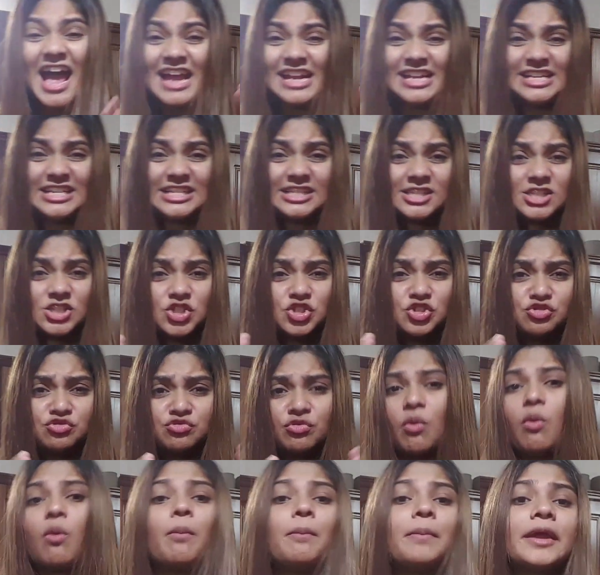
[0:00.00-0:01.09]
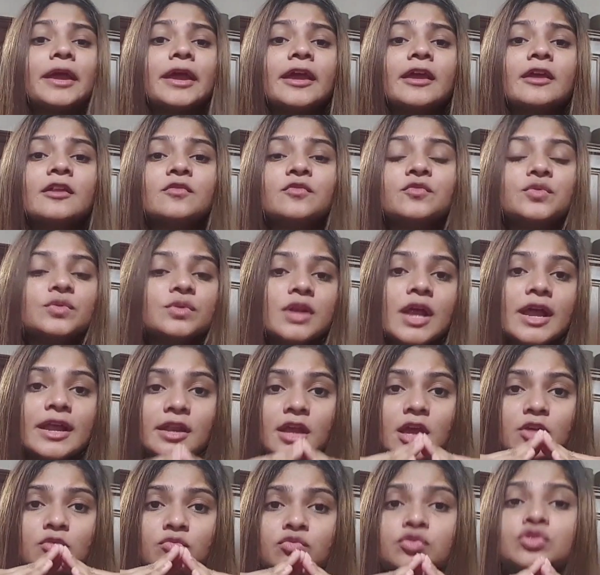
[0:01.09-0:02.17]
and it's so painful,
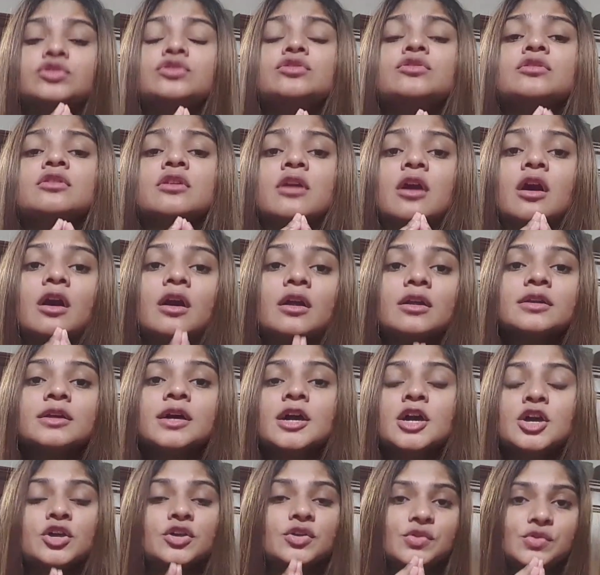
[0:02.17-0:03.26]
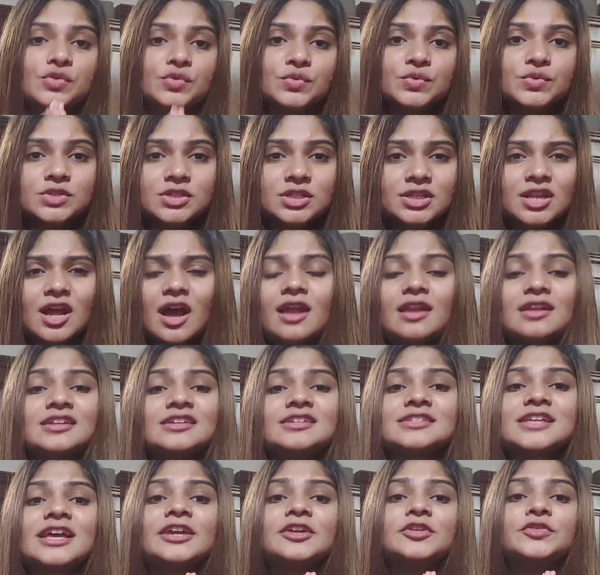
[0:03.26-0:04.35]
and I would not use it
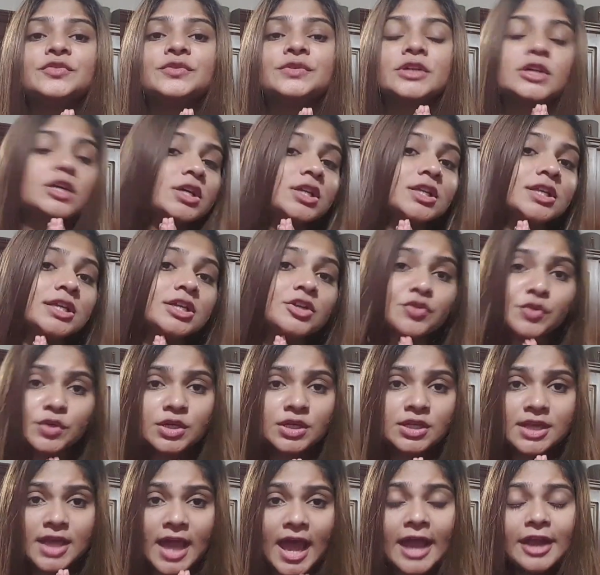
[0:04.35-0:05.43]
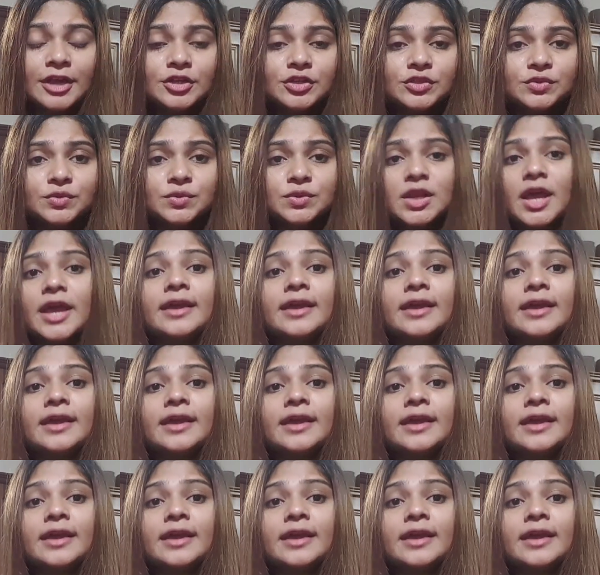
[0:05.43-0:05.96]
unless I really had to,